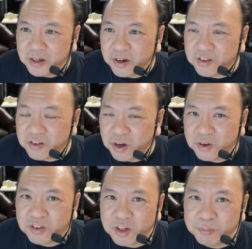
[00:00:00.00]
there is
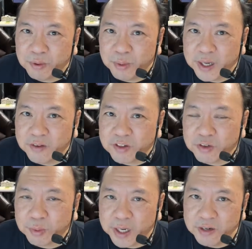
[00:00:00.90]
no simple way of
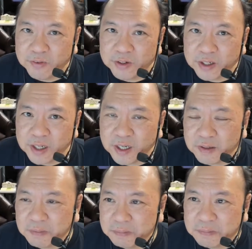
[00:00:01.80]
just waiting for it to
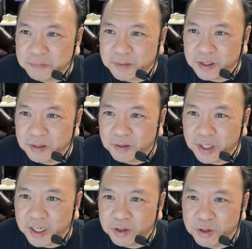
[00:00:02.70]
end. You know,
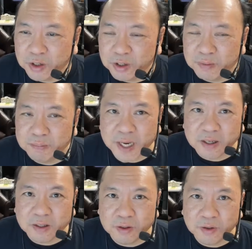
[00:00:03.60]
like you could do
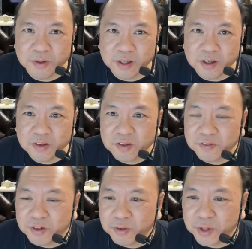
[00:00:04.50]
back in the old
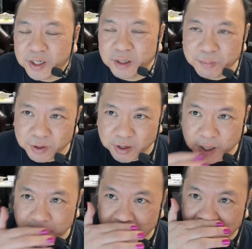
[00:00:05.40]
days. If you're running a
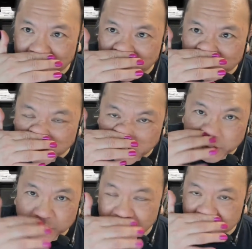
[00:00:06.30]
program in
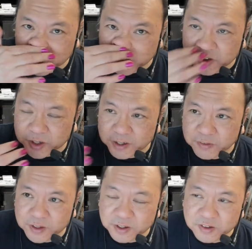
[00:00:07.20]
Node on the server
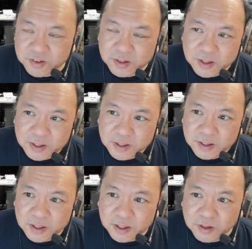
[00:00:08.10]
side of things,
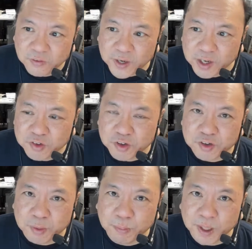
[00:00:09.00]
the file
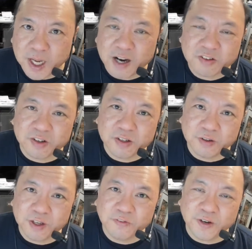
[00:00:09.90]
system blocks
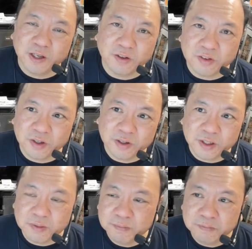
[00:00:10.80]
until that file is
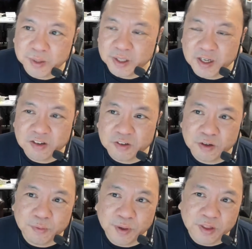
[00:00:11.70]
loaded, but not
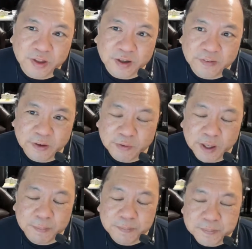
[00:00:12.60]
so with the
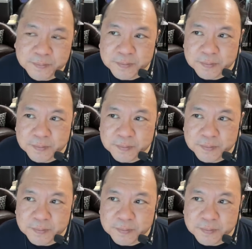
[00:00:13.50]
web.